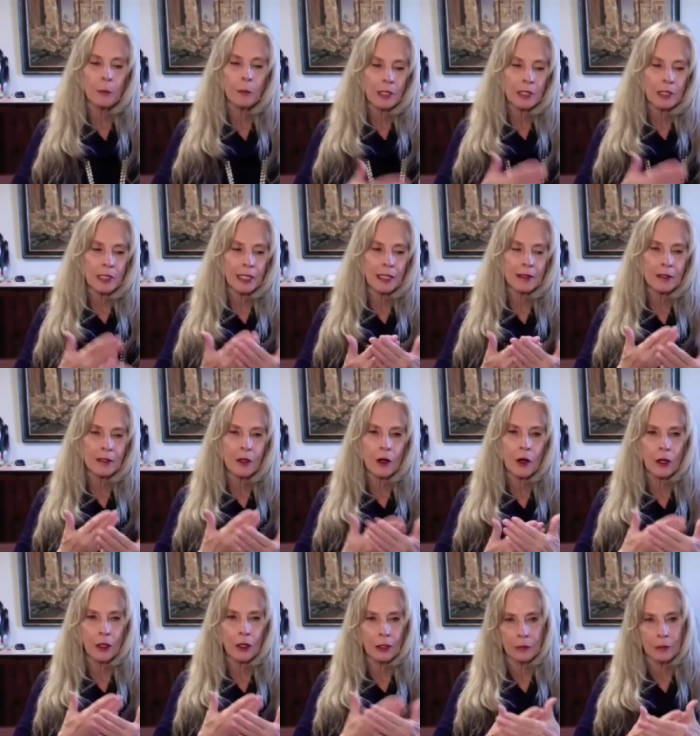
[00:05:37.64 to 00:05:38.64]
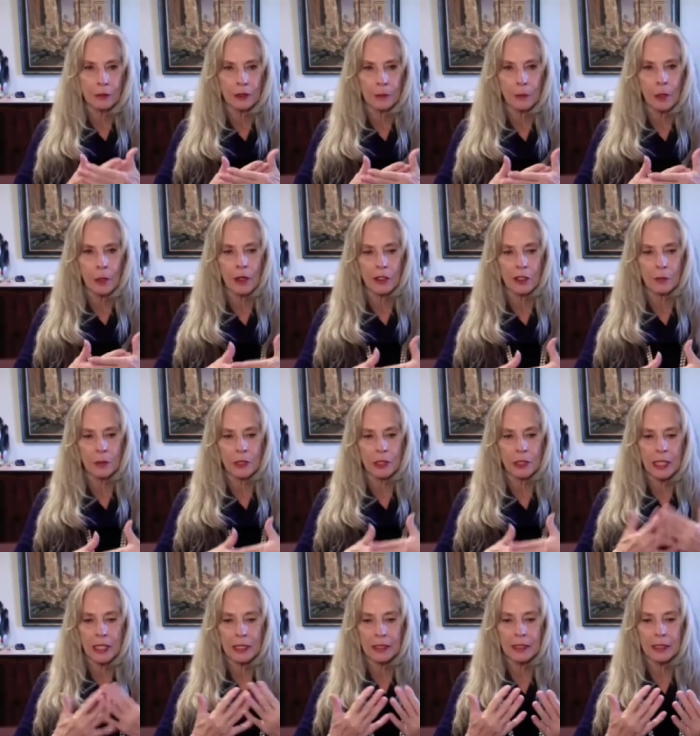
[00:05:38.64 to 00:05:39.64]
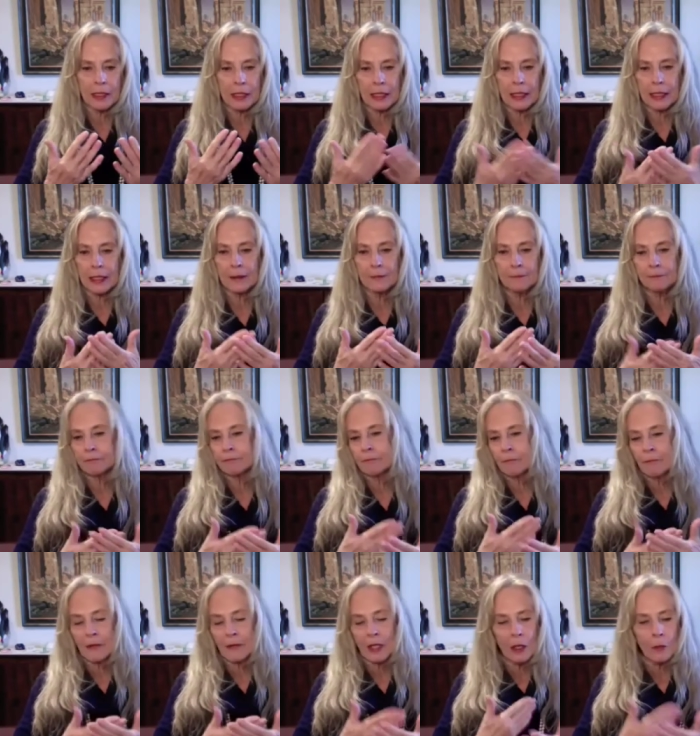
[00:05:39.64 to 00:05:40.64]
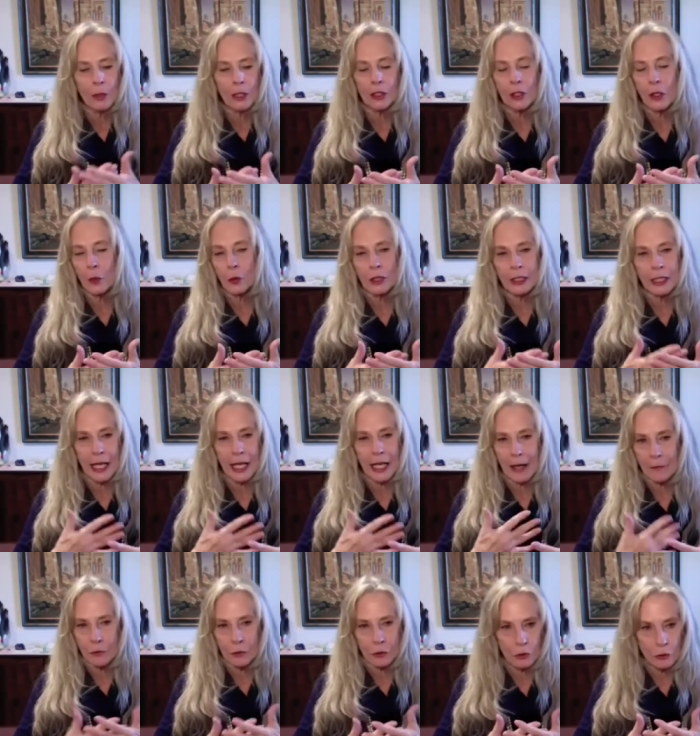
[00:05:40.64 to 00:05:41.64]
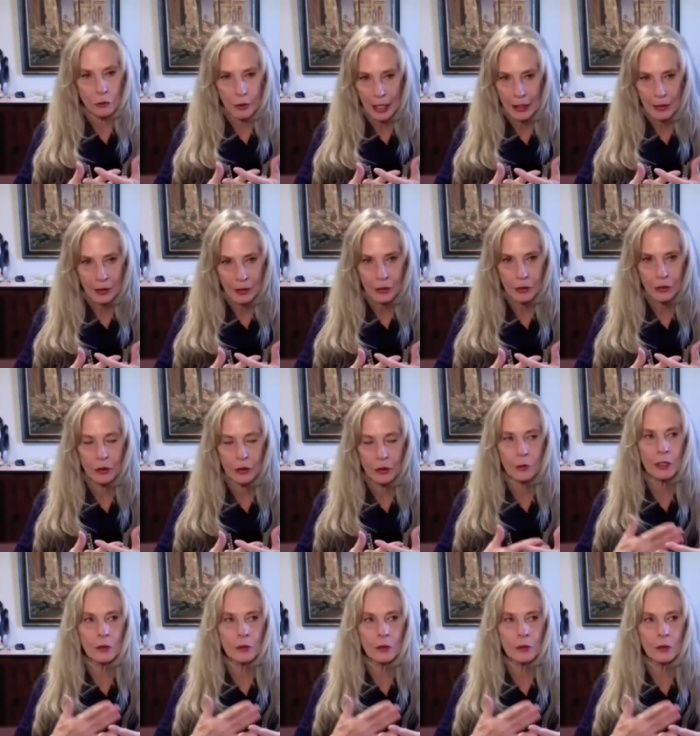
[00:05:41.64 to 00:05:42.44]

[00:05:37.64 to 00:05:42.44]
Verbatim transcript: we protect the heart. When the heart's protected again, we don't really have true gratitude.